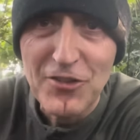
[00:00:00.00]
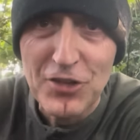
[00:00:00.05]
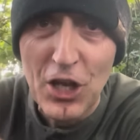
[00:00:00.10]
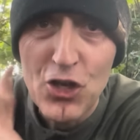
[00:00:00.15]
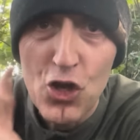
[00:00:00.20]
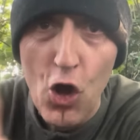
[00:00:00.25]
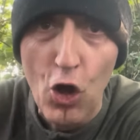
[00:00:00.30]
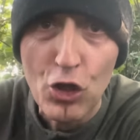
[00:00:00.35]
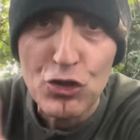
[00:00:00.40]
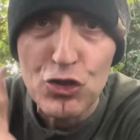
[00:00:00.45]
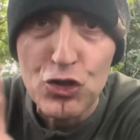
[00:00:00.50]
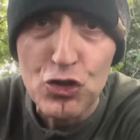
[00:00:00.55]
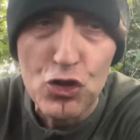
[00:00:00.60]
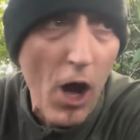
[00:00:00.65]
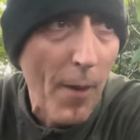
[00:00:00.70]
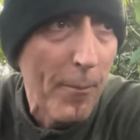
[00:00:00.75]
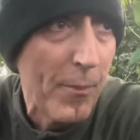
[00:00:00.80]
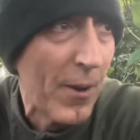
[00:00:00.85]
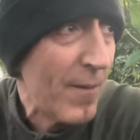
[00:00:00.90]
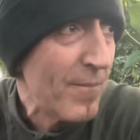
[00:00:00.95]
are
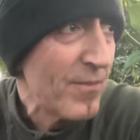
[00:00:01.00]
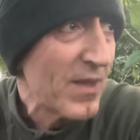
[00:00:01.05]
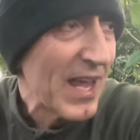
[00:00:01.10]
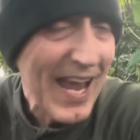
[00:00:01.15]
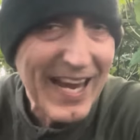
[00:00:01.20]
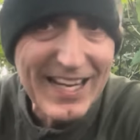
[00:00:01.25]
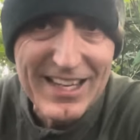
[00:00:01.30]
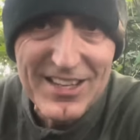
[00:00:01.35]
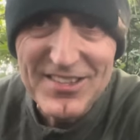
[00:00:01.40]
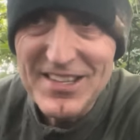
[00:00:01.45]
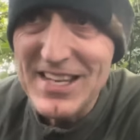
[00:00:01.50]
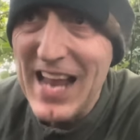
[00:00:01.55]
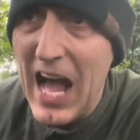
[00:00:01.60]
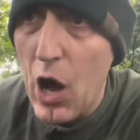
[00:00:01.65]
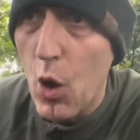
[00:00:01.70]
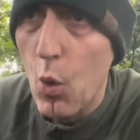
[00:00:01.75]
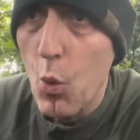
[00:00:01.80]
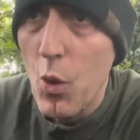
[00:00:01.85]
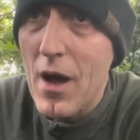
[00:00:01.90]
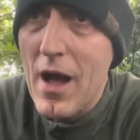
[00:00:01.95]
non-stop. It is
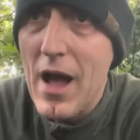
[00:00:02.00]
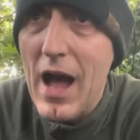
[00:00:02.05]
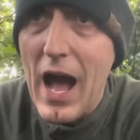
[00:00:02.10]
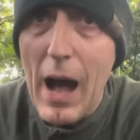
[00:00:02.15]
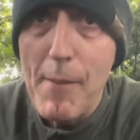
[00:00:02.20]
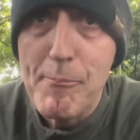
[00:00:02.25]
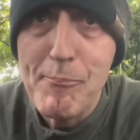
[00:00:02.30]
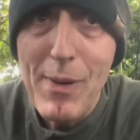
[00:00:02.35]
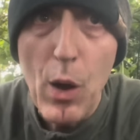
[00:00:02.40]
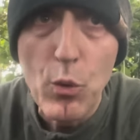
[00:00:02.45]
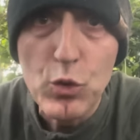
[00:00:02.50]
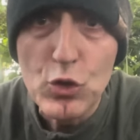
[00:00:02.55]
now about